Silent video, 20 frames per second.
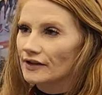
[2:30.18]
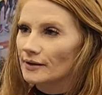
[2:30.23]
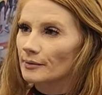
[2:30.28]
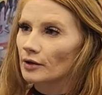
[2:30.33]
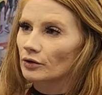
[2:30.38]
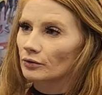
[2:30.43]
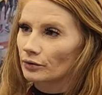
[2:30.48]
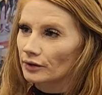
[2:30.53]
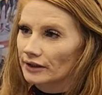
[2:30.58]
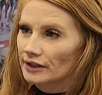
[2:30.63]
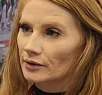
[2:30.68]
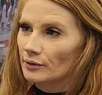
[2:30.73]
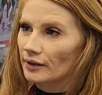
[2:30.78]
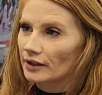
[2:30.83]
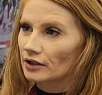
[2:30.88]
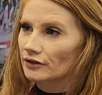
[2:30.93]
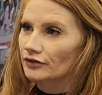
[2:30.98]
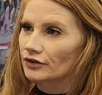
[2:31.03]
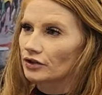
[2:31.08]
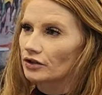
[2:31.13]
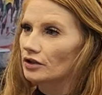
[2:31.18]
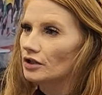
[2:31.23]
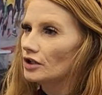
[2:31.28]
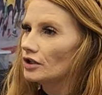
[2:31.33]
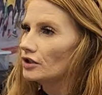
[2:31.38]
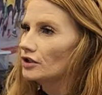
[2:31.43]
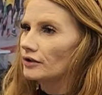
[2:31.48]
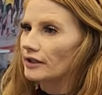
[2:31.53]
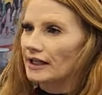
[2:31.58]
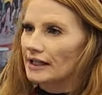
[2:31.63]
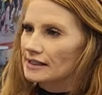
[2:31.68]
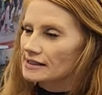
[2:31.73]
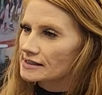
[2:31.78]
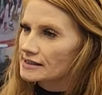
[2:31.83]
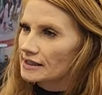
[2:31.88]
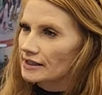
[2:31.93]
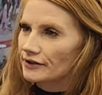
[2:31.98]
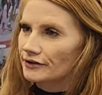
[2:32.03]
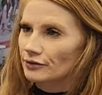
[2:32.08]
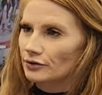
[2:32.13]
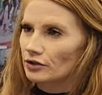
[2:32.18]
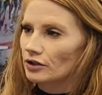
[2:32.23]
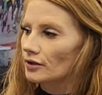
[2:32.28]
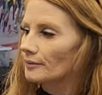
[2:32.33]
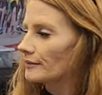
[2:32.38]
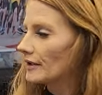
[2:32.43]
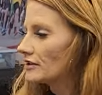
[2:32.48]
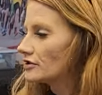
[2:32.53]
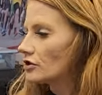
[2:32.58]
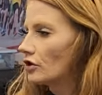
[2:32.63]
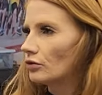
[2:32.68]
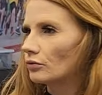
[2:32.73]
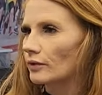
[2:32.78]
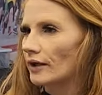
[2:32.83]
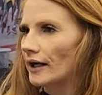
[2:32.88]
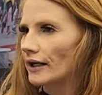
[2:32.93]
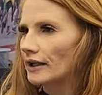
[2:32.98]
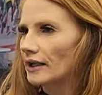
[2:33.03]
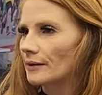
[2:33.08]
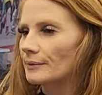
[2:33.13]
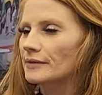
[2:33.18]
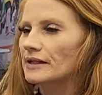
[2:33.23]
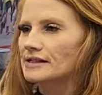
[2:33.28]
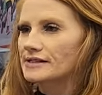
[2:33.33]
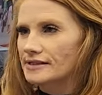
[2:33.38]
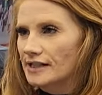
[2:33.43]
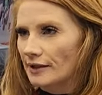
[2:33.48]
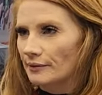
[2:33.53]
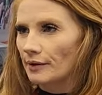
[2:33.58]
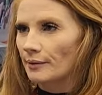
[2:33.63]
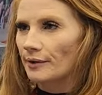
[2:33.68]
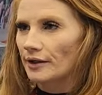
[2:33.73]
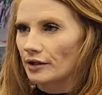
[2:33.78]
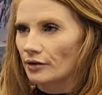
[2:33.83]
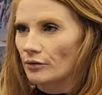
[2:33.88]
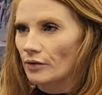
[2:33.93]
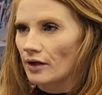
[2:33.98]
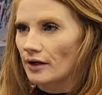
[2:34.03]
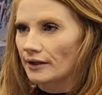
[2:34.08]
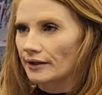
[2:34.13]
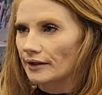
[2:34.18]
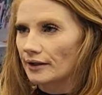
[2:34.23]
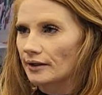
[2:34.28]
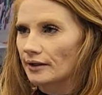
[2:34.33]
of them are really wonderful. You can't see through them. They don't ride up. They stay wherever you want